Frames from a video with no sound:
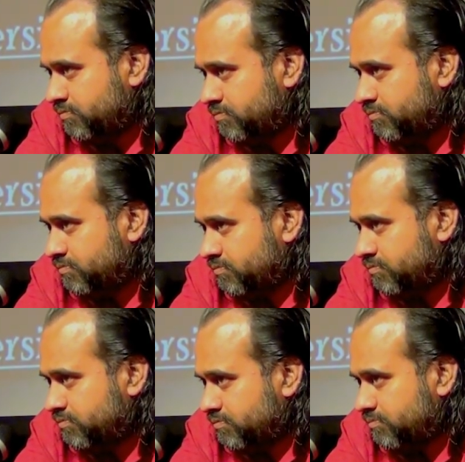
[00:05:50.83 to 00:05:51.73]
What
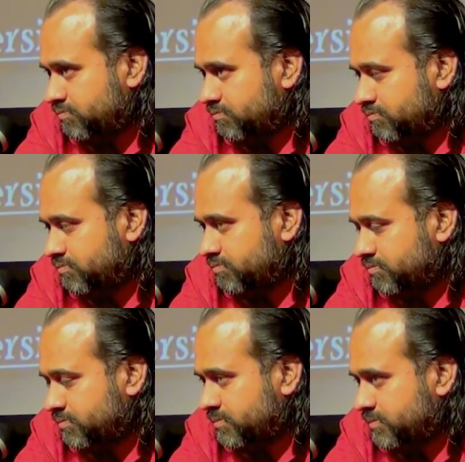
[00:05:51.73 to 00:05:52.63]
was
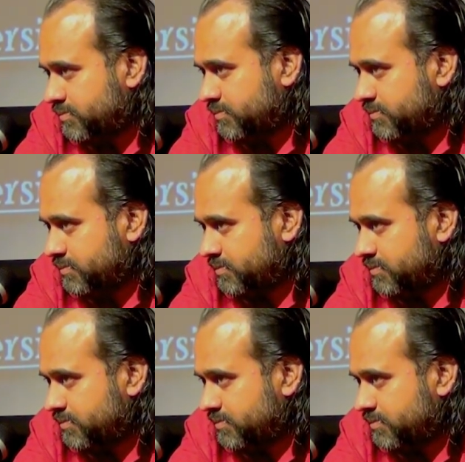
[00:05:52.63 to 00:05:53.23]
that